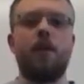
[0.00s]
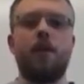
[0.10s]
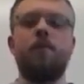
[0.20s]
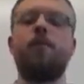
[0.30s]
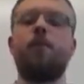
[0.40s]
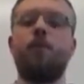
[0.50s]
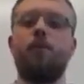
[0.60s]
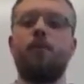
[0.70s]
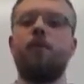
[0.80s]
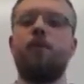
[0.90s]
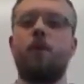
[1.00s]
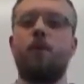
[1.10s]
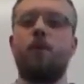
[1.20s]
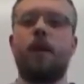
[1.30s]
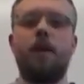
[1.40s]
improved to
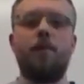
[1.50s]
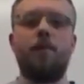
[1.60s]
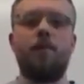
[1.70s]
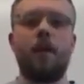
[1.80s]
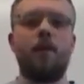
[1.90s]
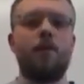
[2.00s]
almost 80%